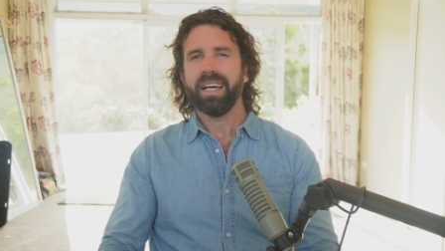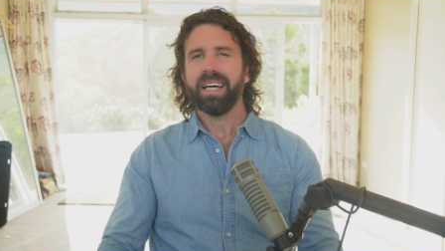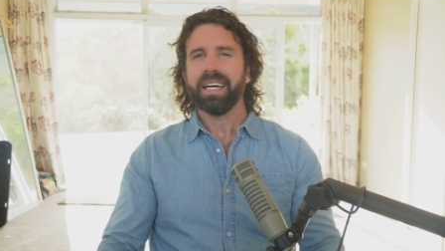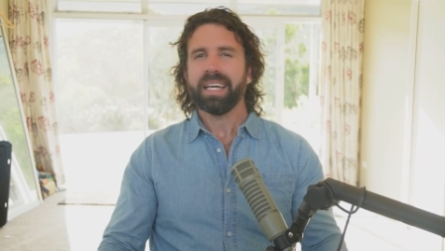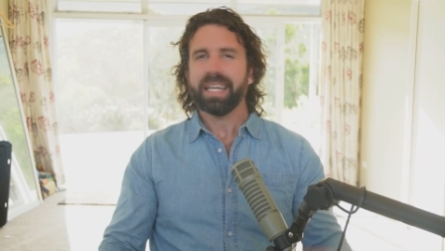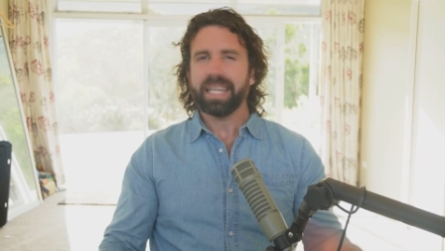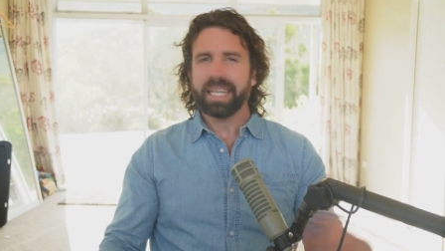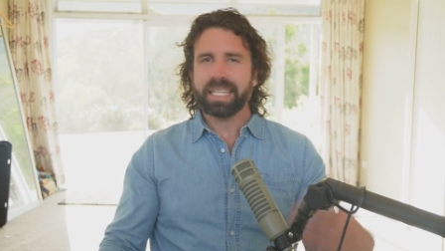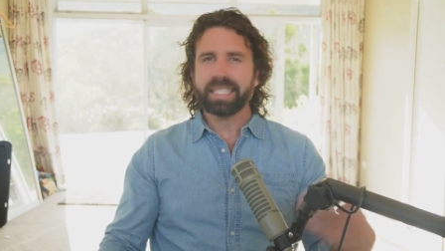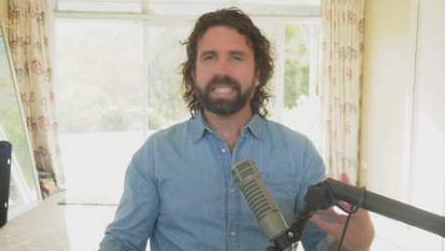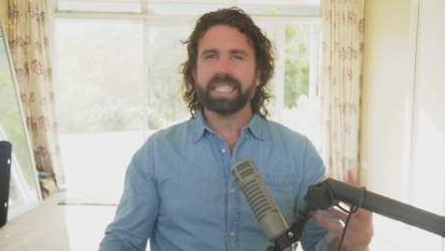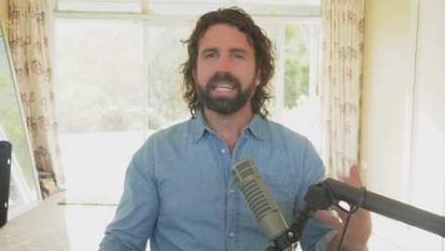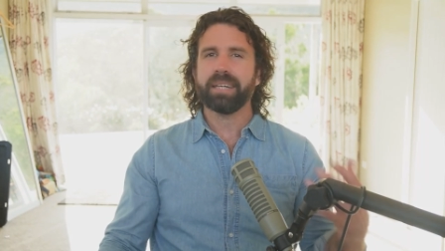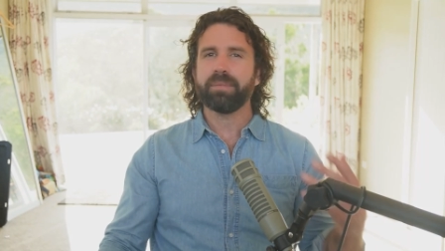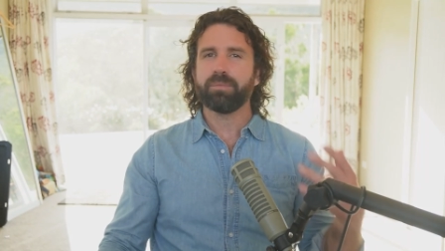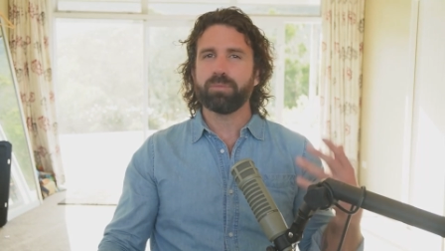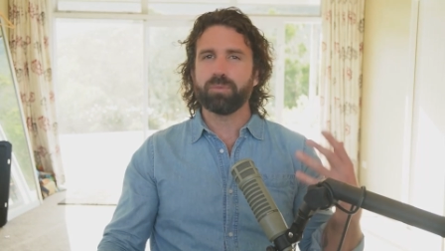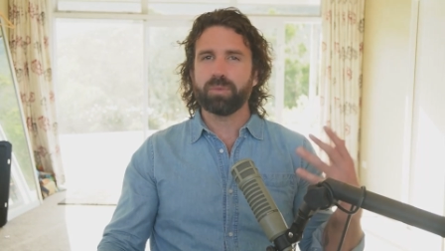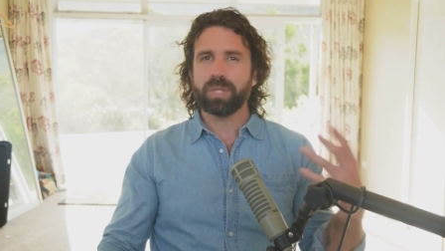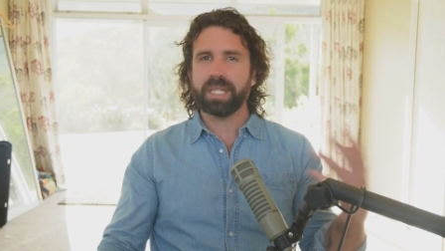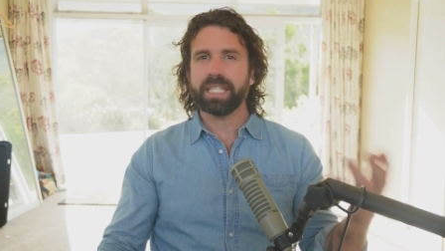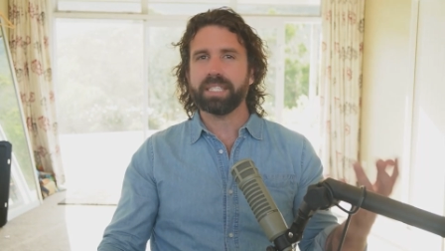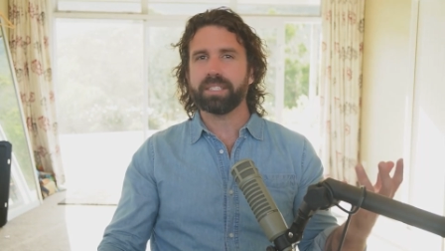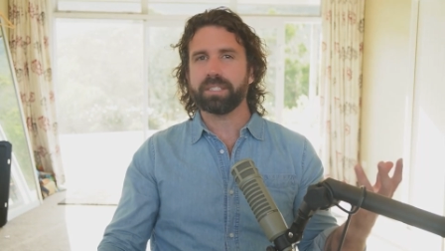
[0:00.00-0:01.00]
Income
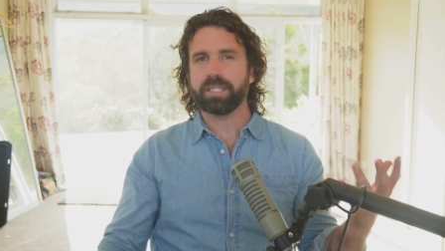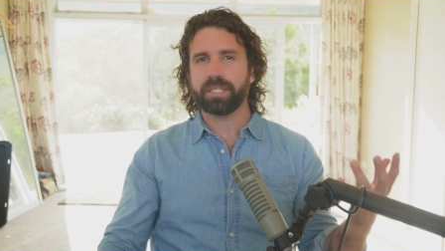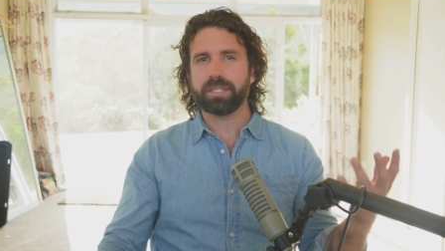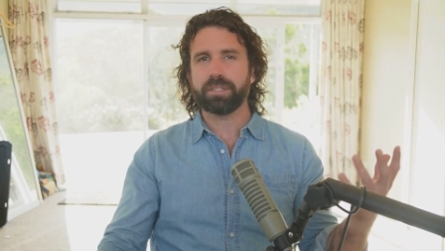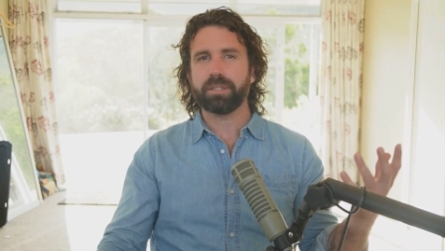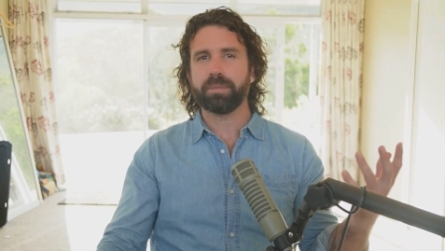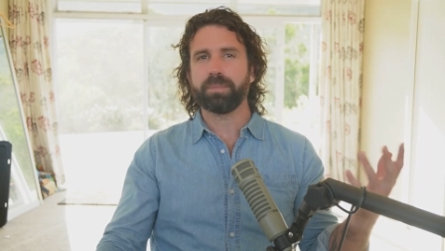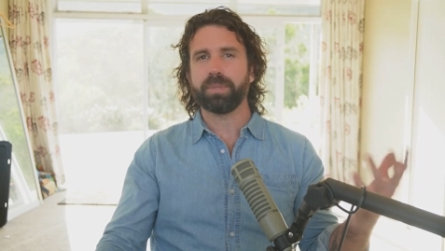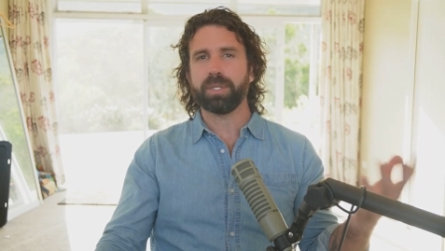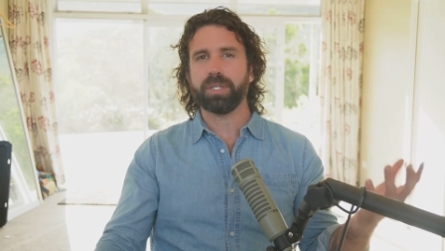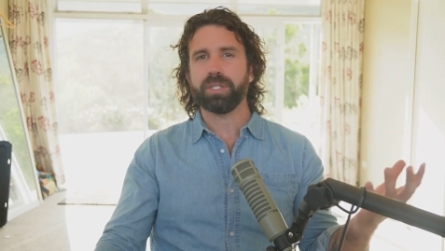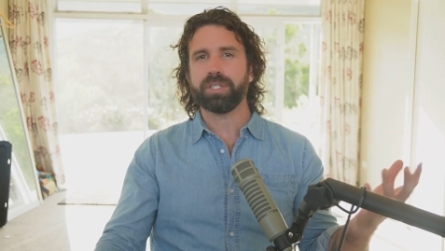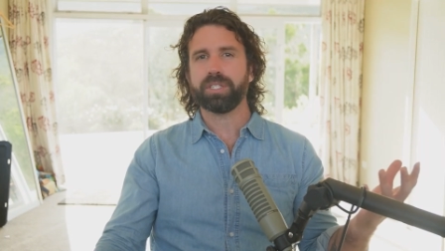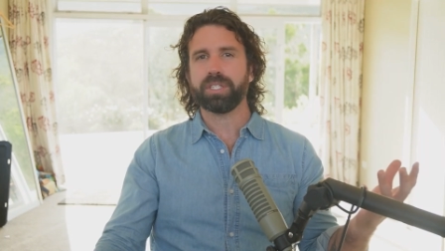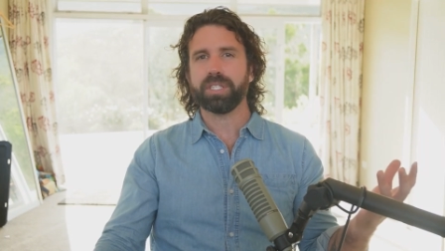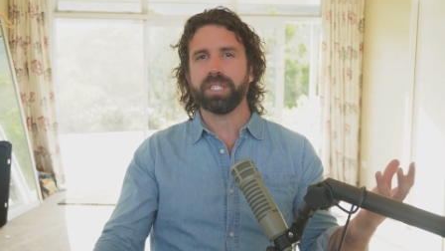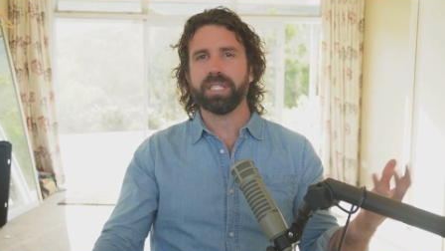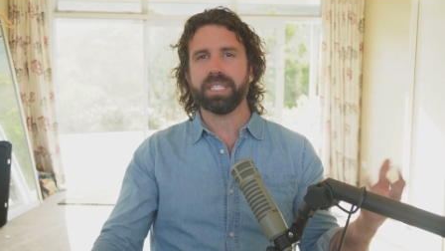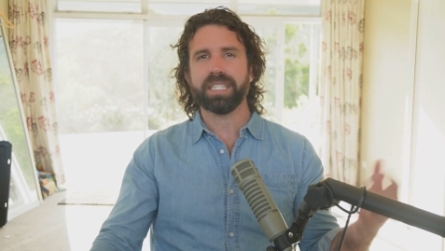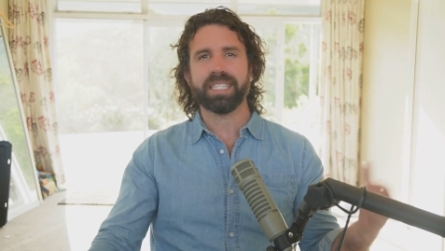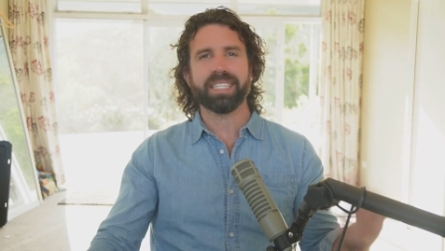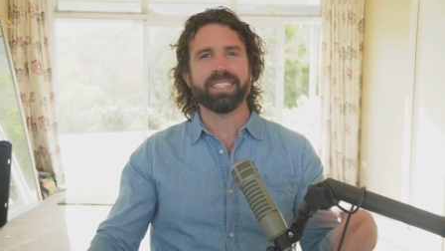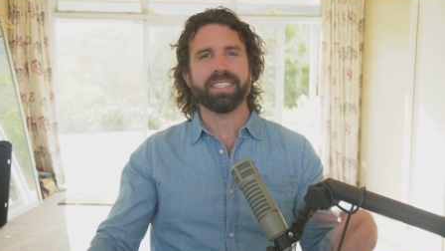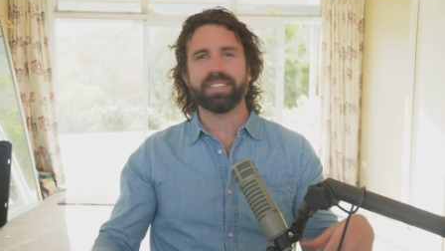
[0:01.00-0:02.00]
redistribution
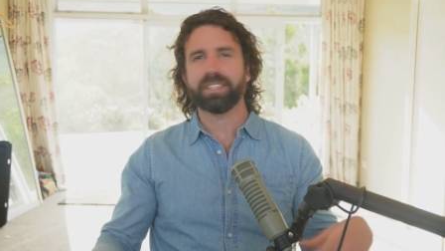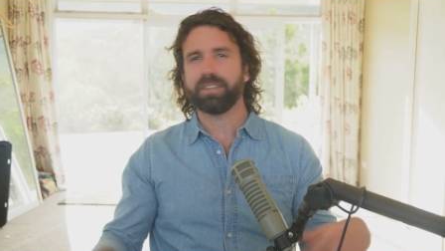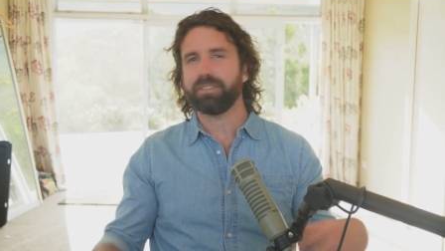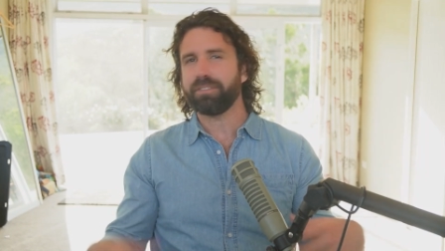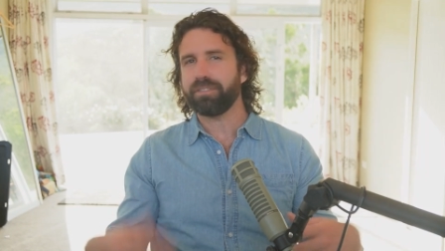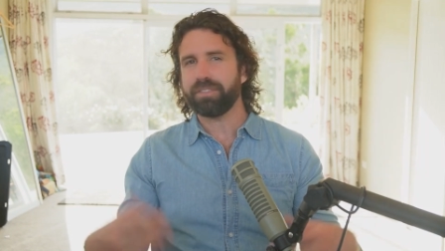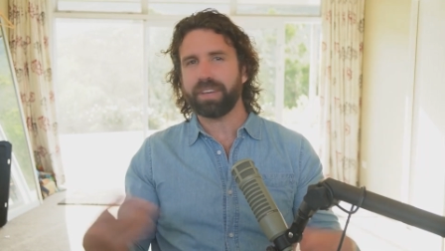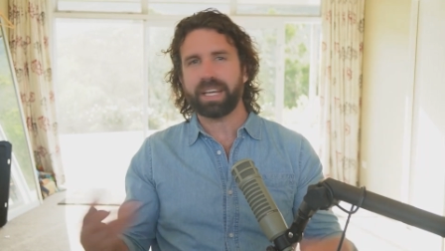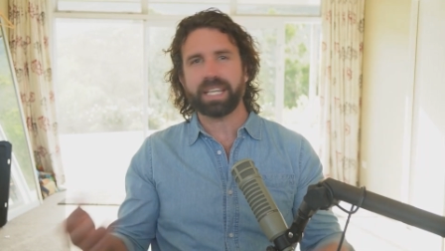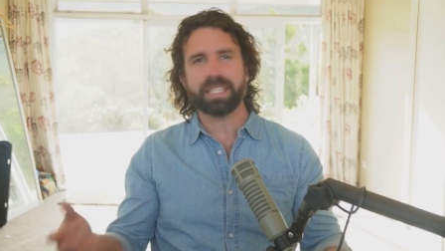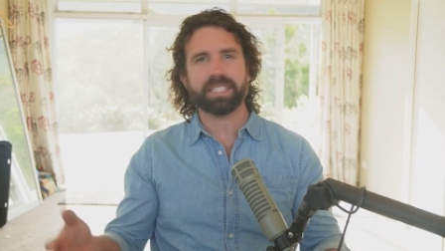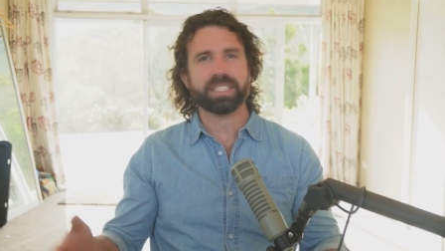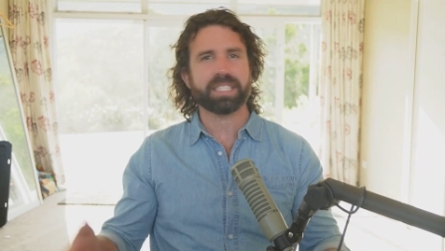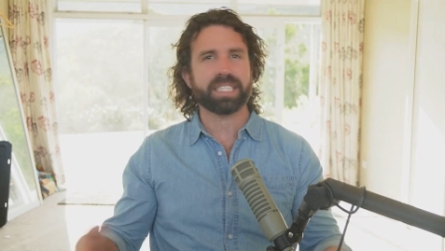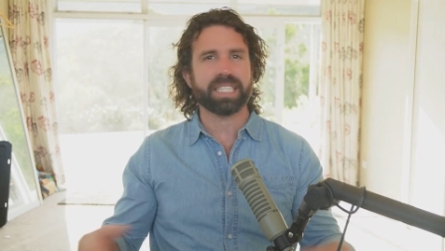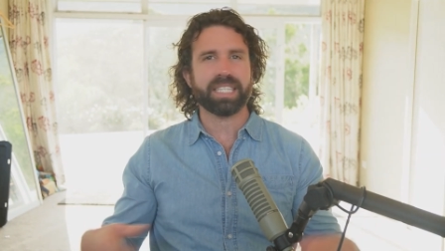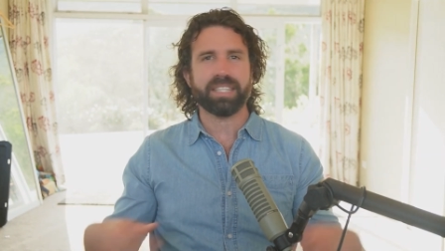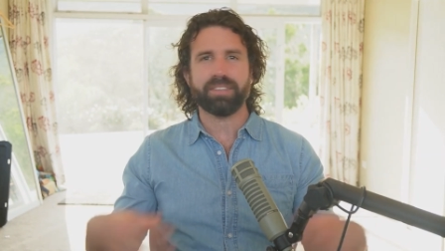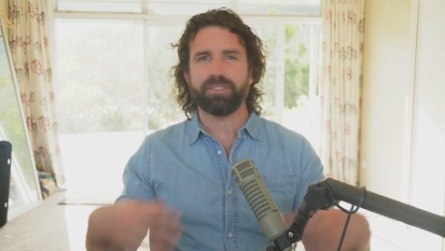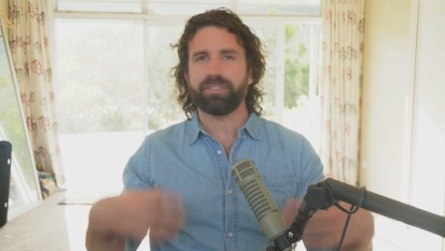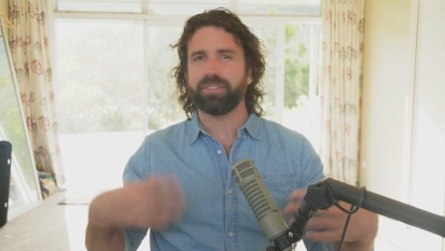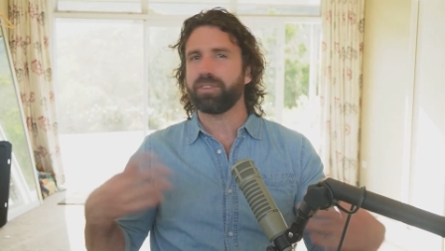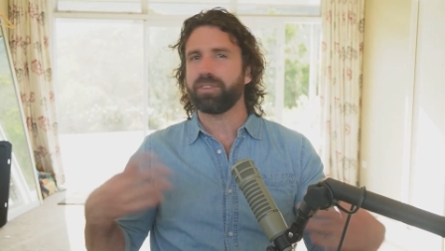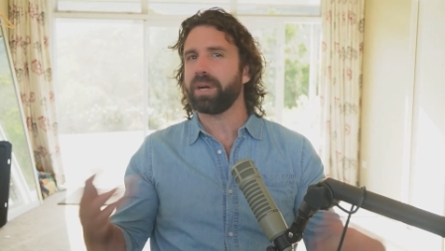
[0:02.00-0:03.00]
is a fancy
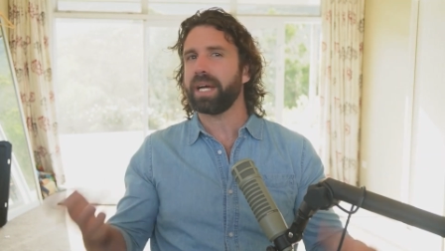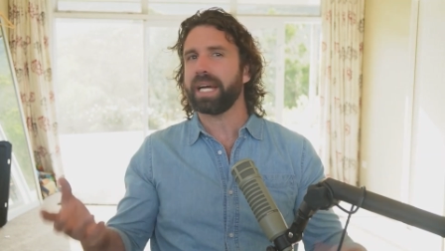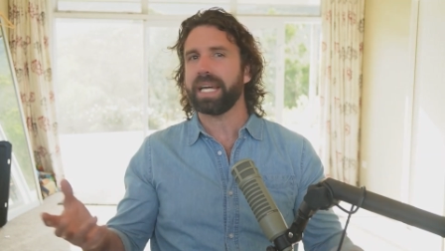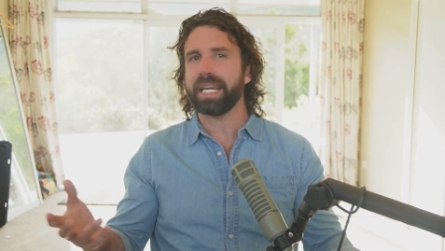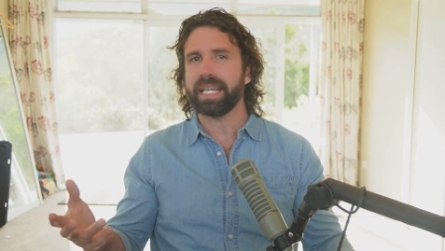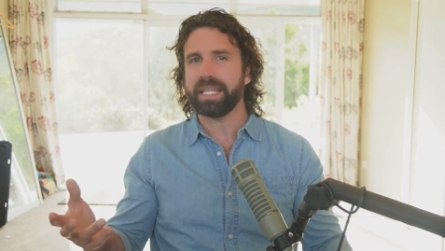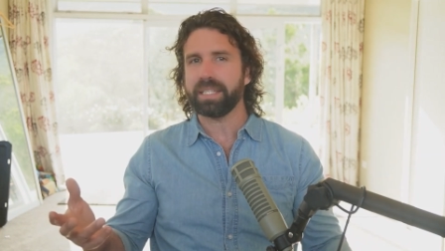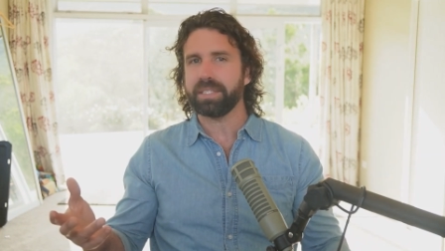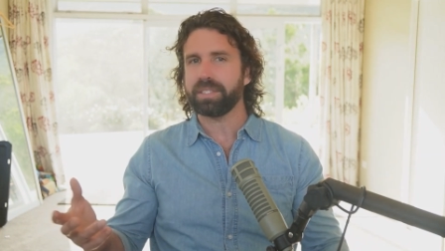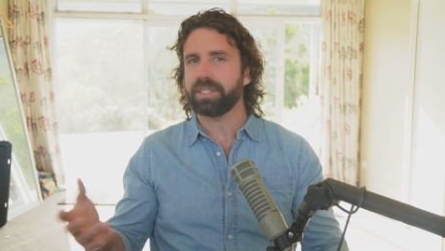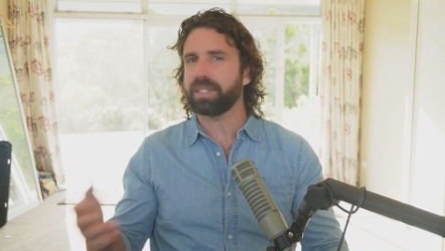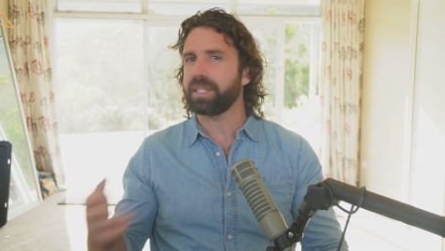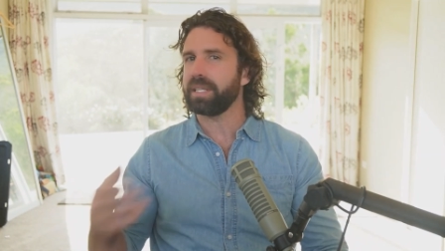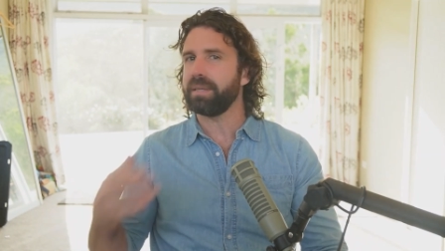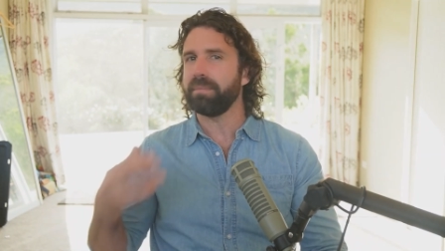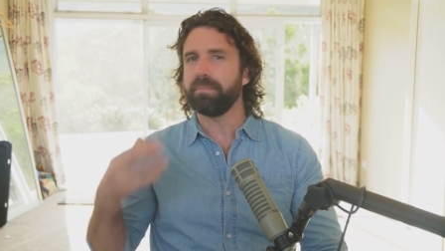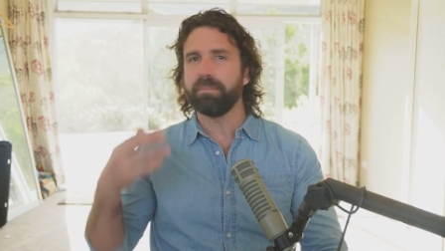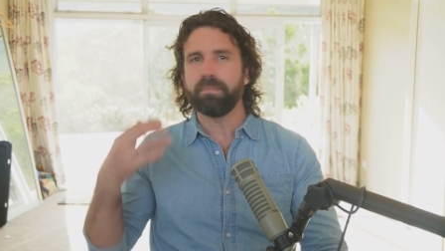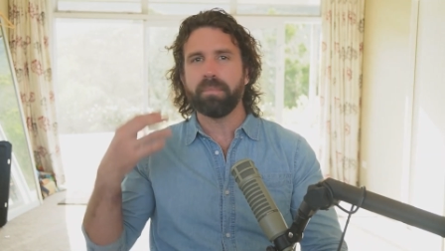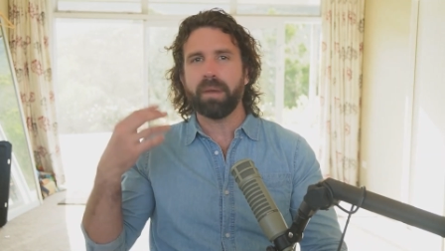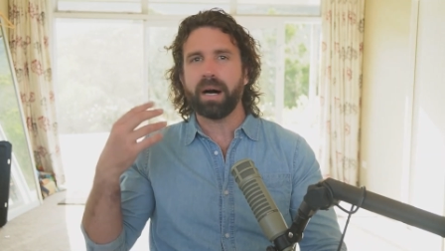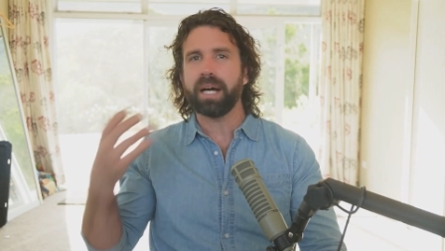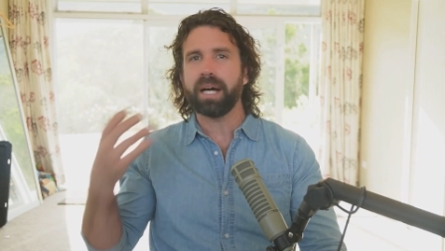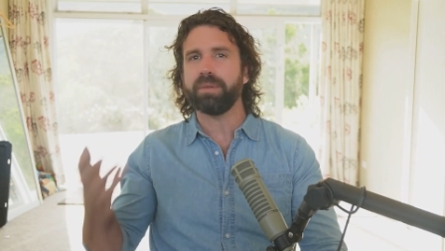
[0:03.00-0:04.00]
phrase that
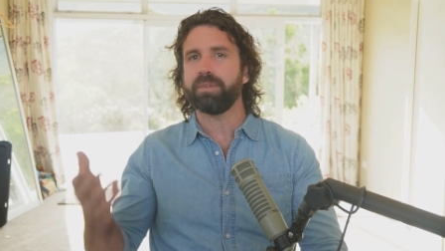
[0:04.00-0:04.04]
might